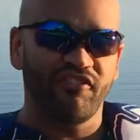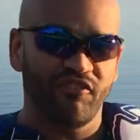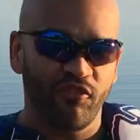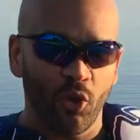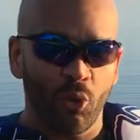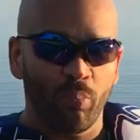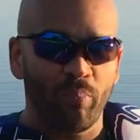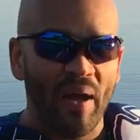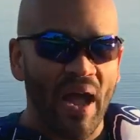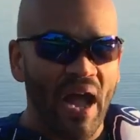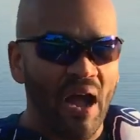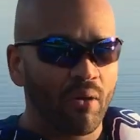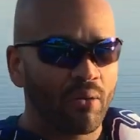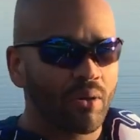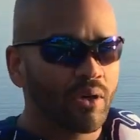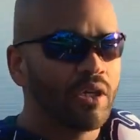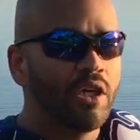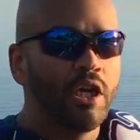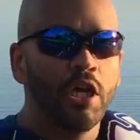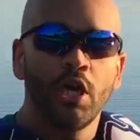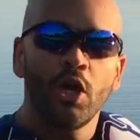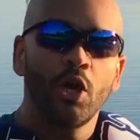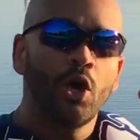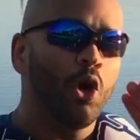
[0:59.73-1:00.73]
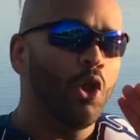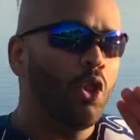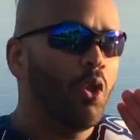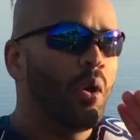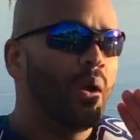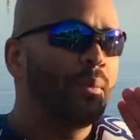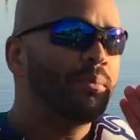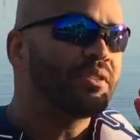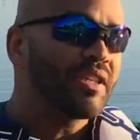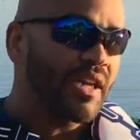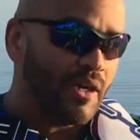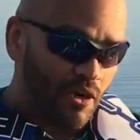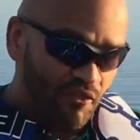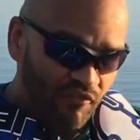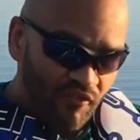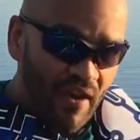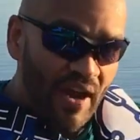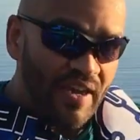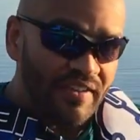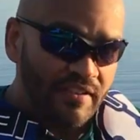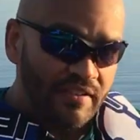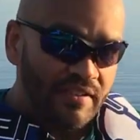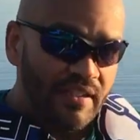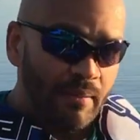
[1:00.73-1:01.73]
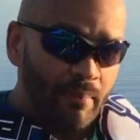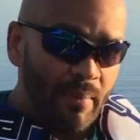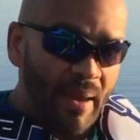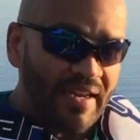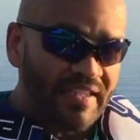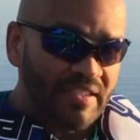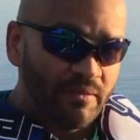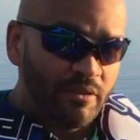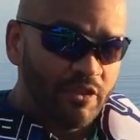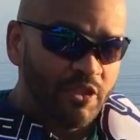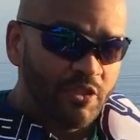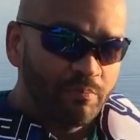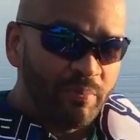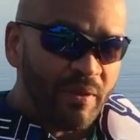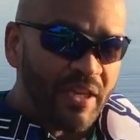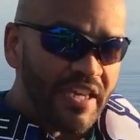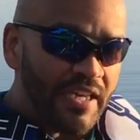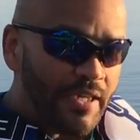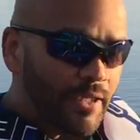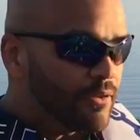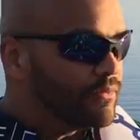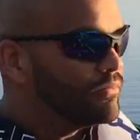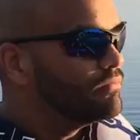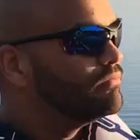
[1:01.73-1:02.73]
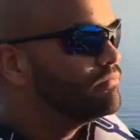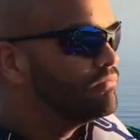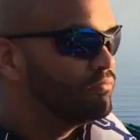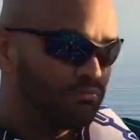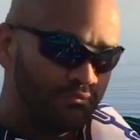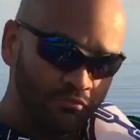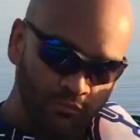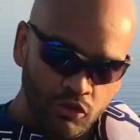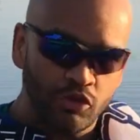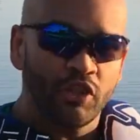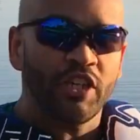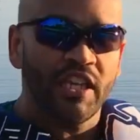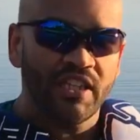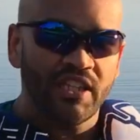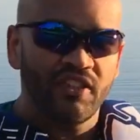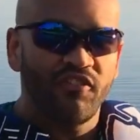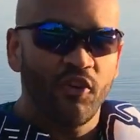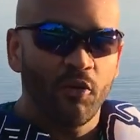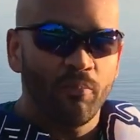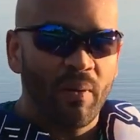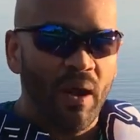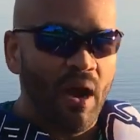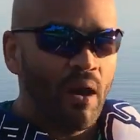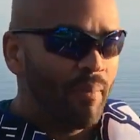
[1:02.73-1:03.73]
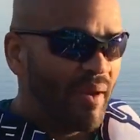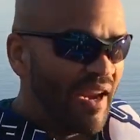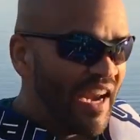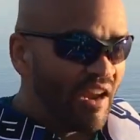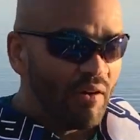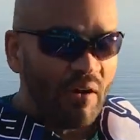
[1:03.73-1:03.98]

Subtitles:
the full power. Although I'm sacrificing the maximum speed, you get the full power. But